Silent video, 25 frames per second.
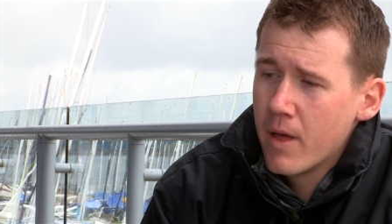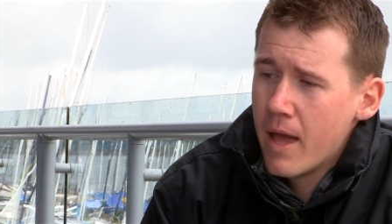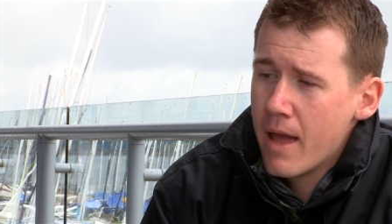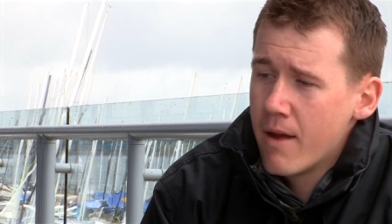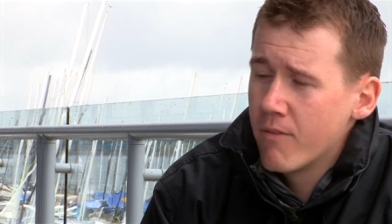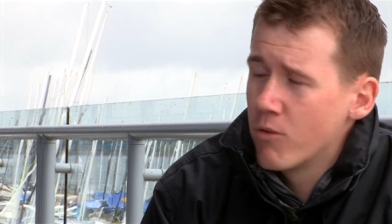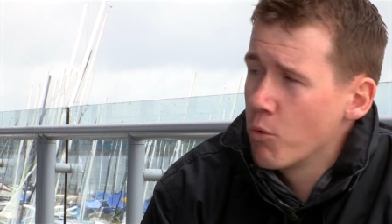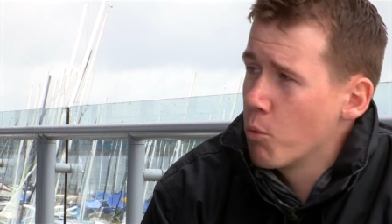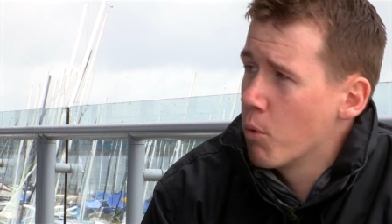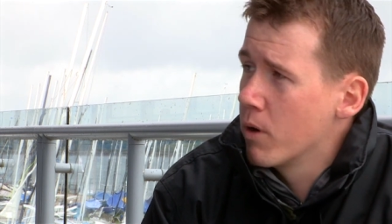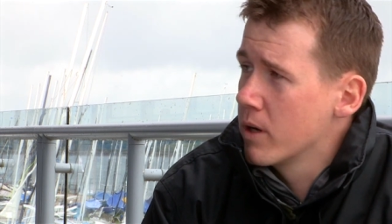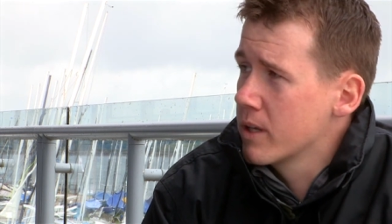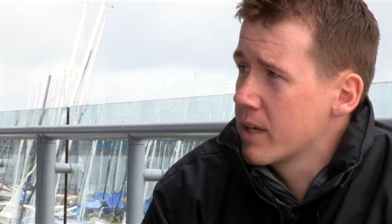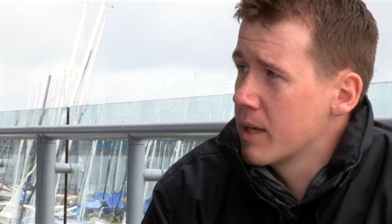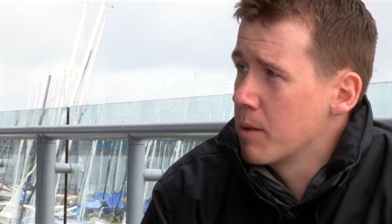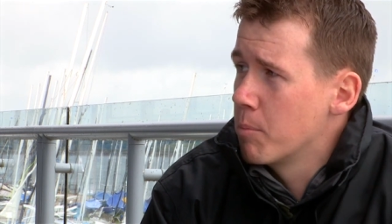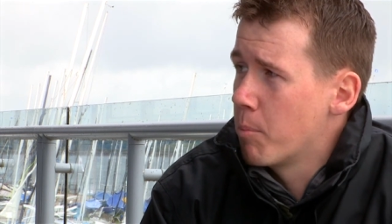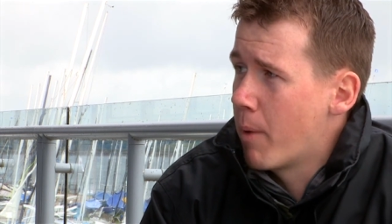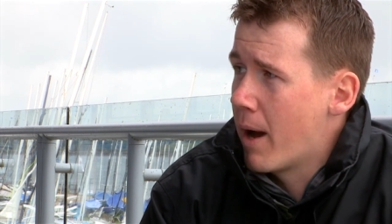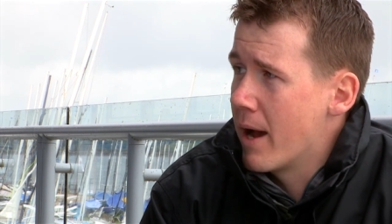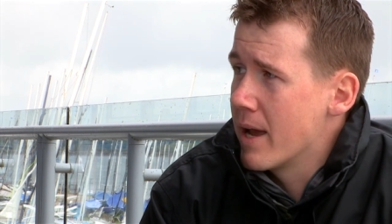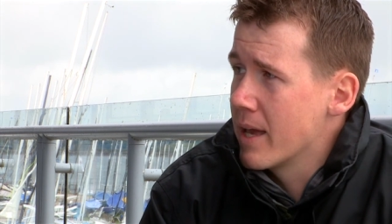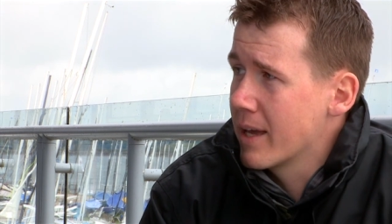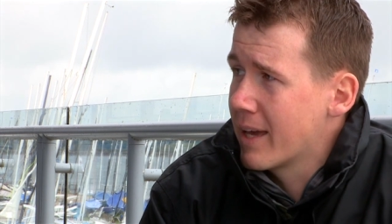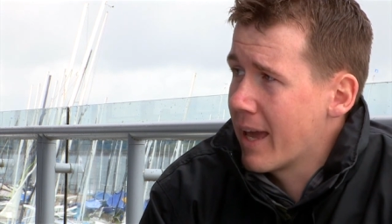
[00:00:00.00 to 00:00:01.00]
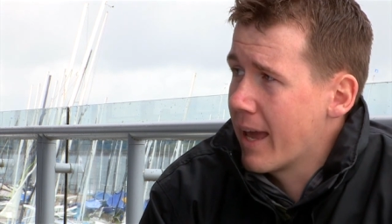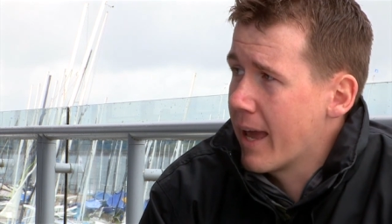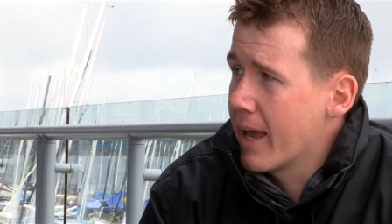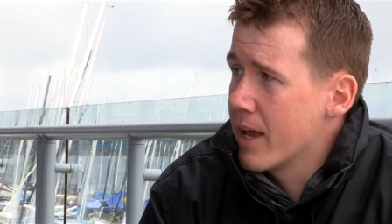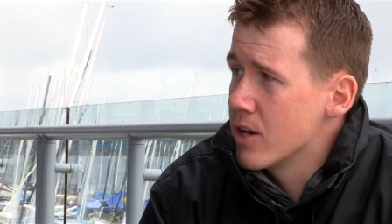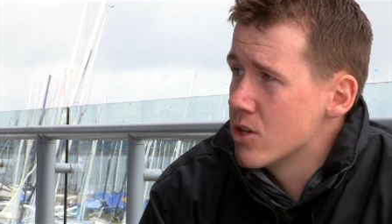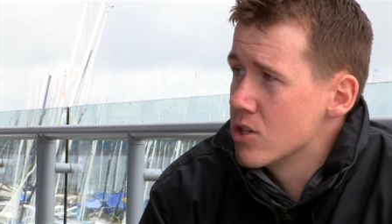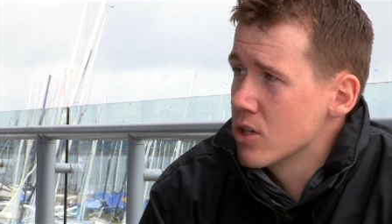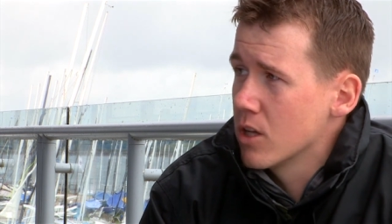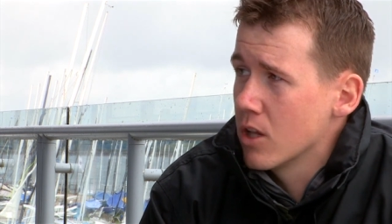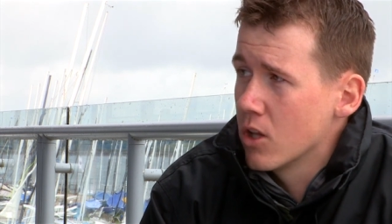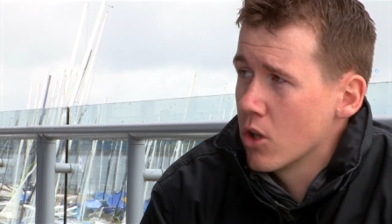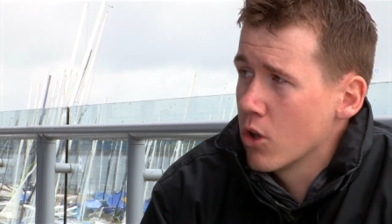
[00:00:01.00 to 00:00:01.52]
Everyone can buy a
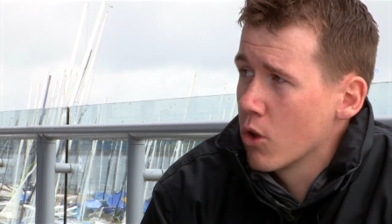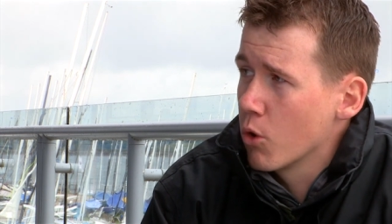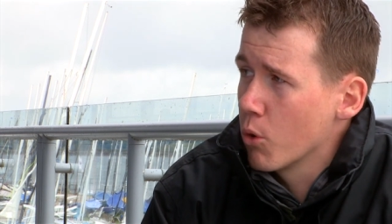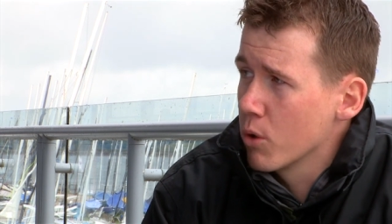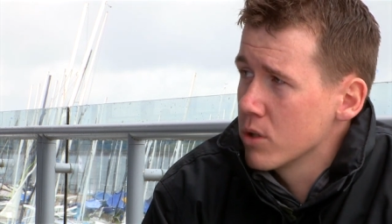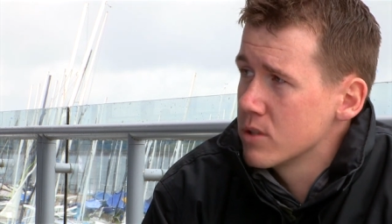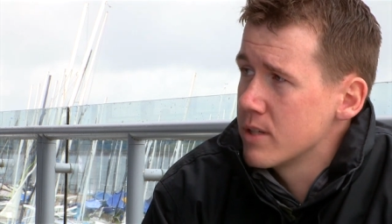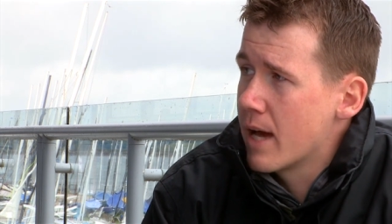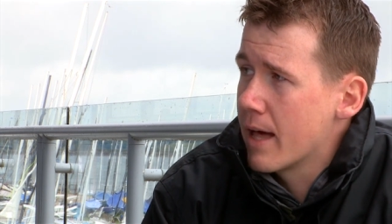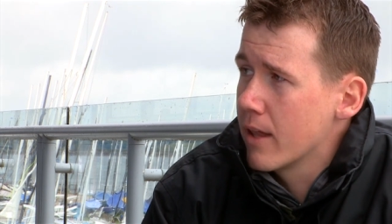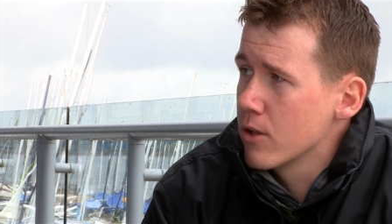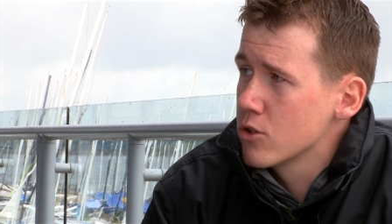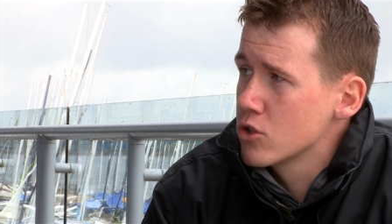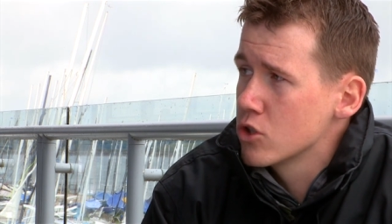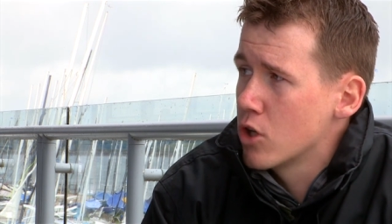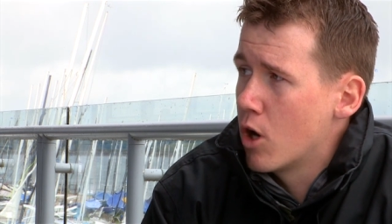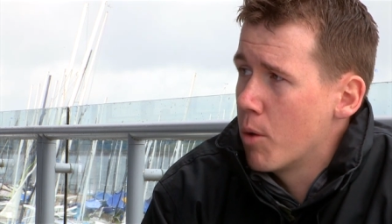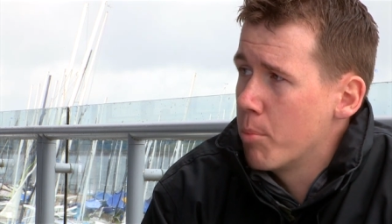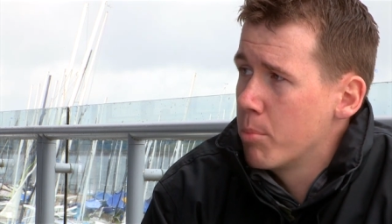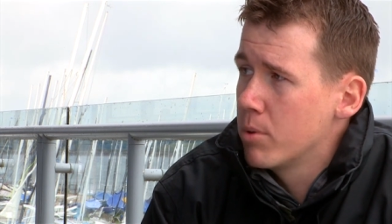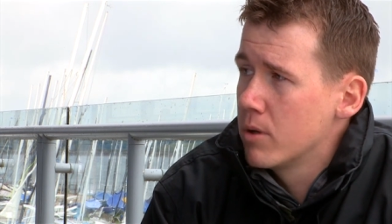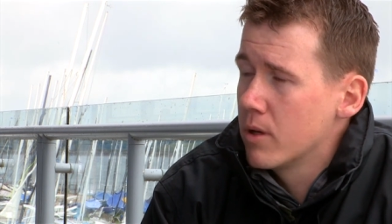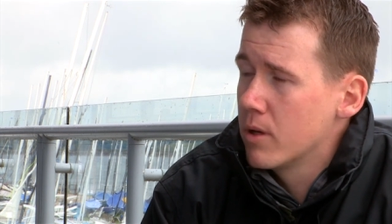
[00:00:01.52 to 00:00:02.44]
gauge at a local tackle shop.